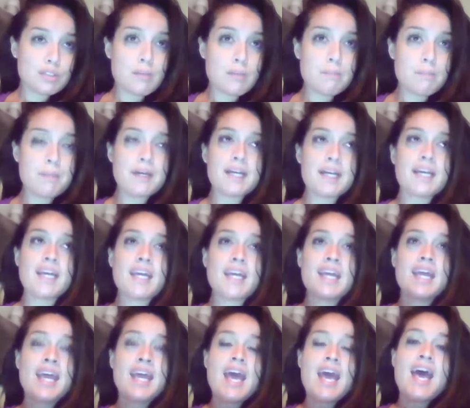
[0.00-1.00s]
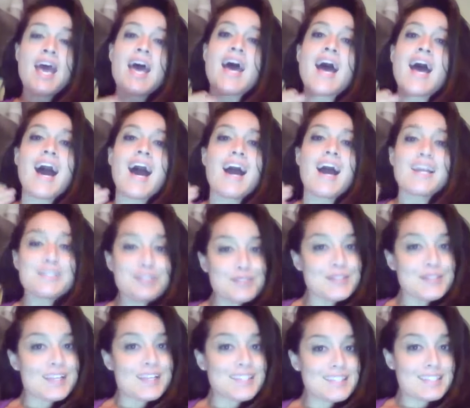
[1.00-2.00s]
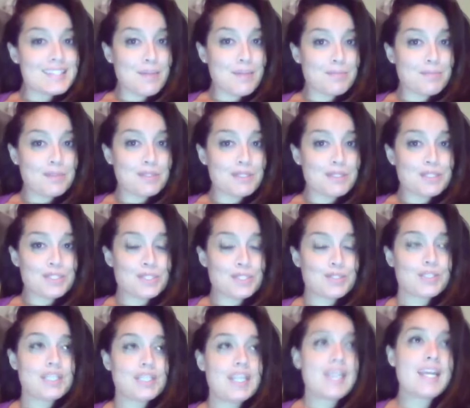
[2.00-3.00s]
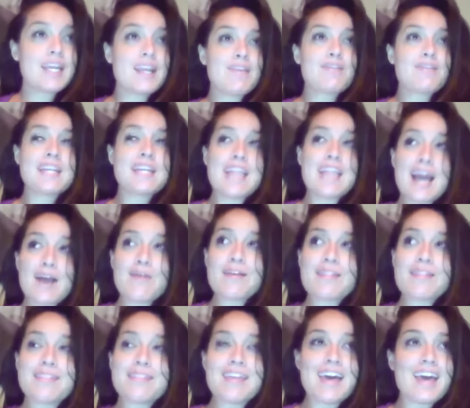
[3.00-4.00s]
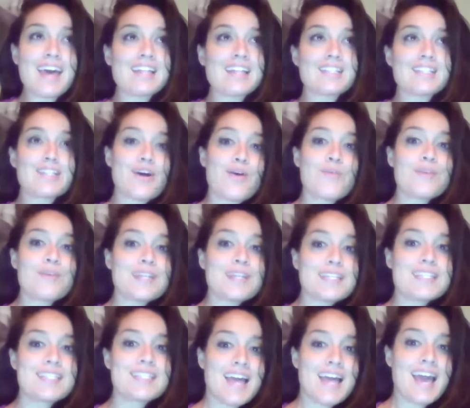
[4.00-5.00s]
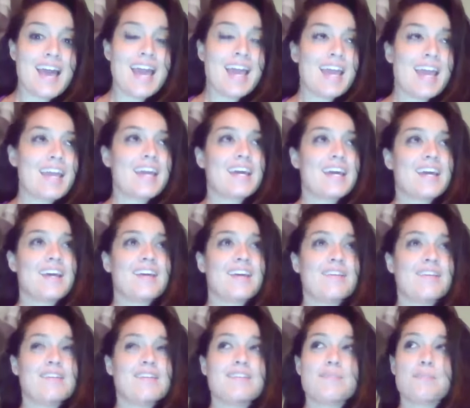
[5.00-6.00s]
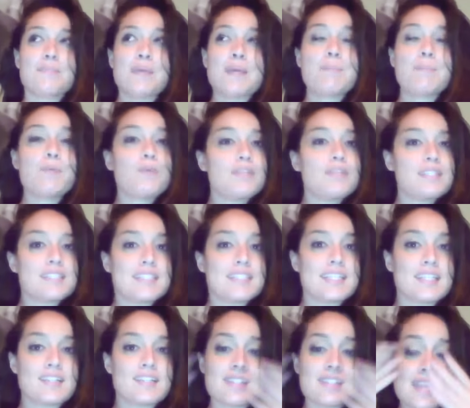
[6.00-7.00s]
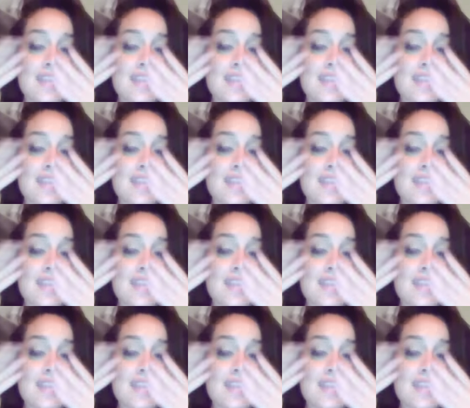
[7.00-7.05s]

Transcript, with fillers: But I do get stopped on the street, and every now and then it's always like people in tears,